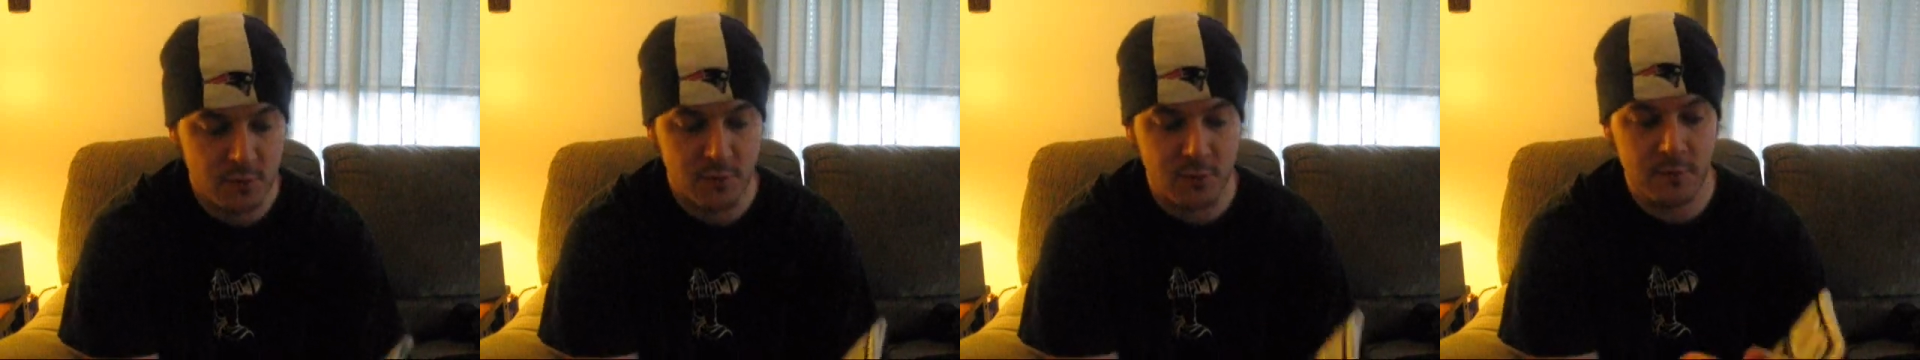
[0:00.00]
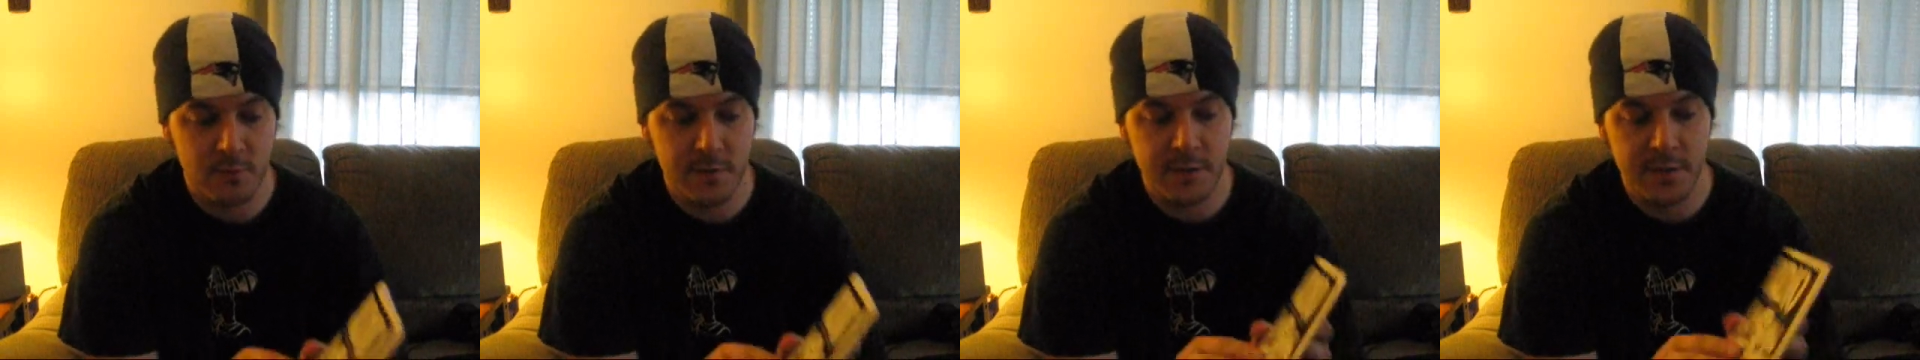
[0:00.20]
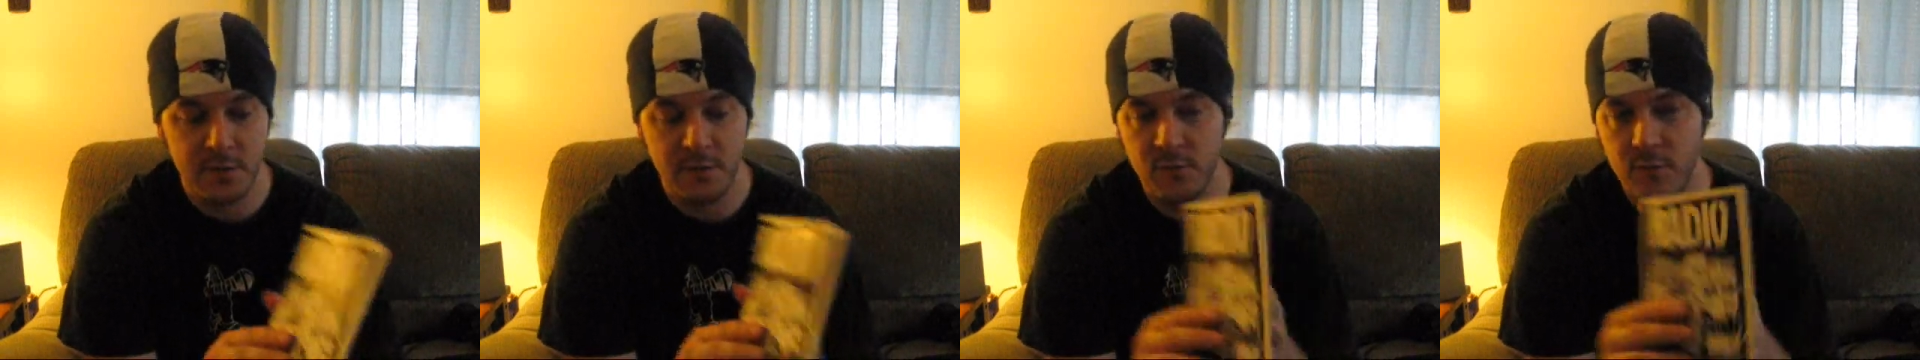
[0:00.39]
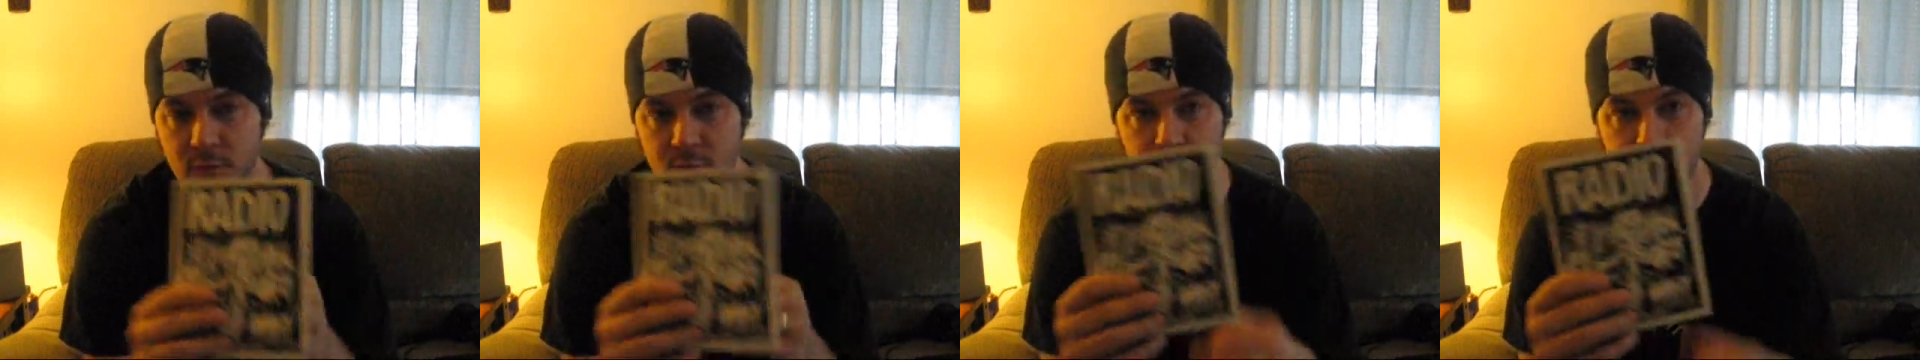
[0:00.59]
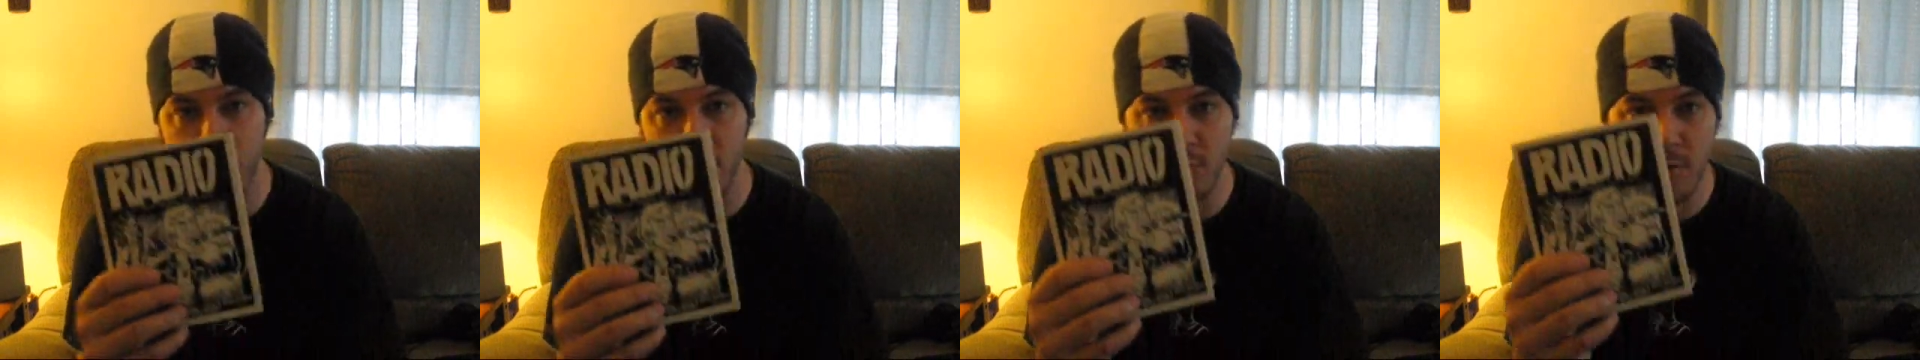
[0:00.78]
truly
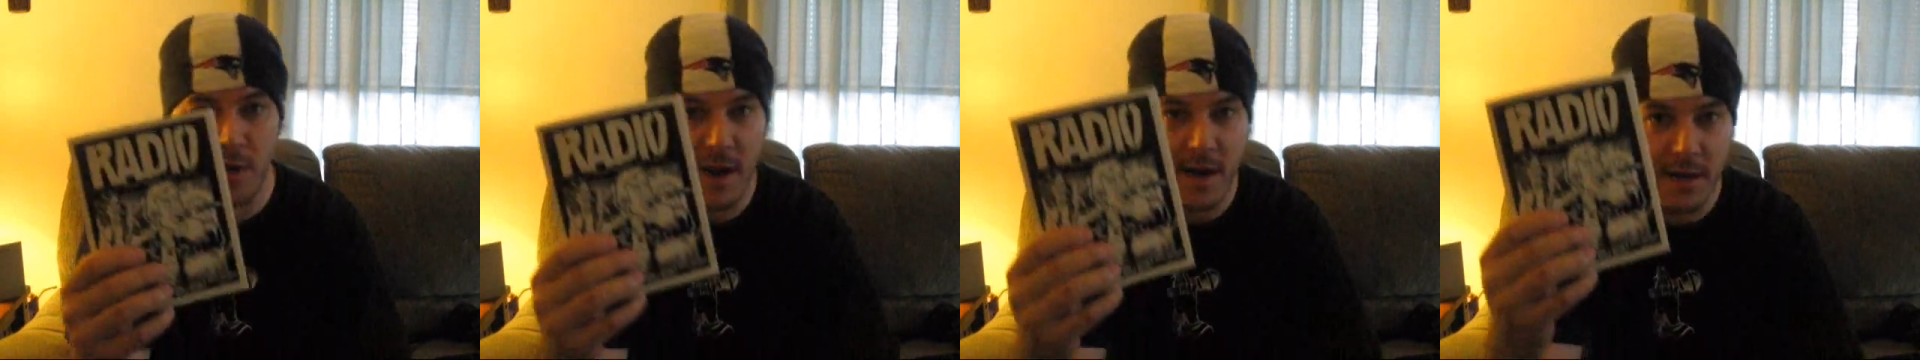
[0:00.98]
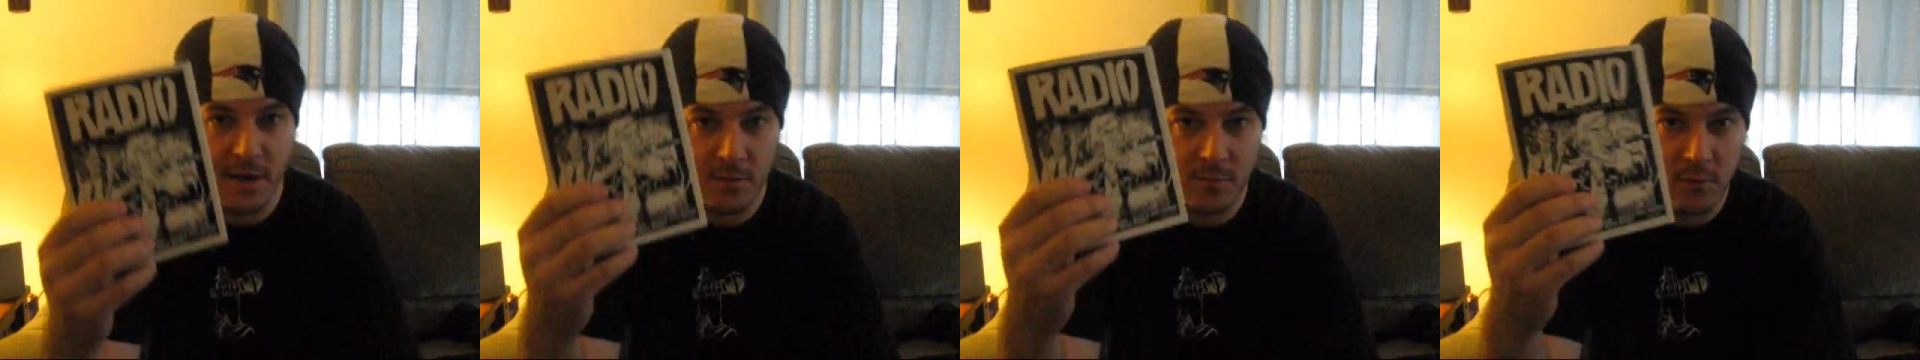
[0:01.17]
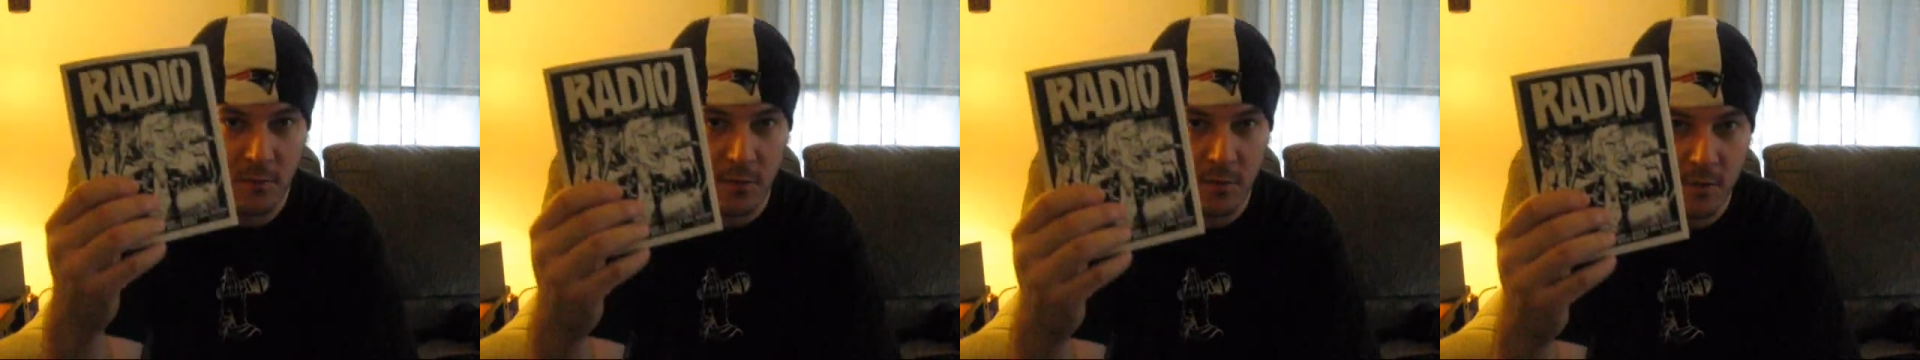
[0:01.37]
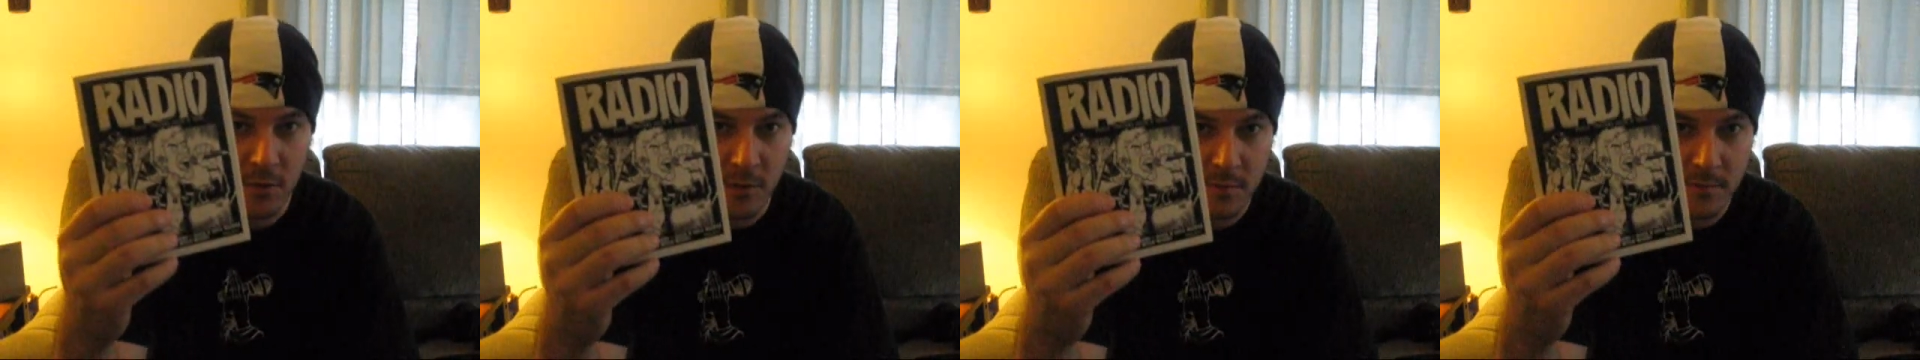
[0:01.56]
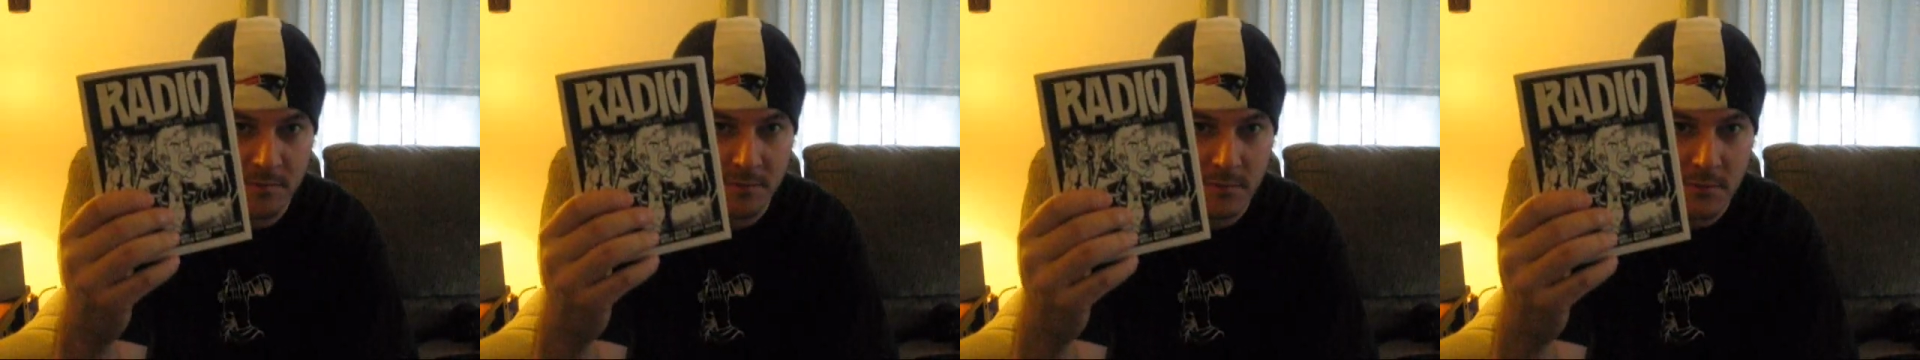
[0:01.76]
crucial rock and roll.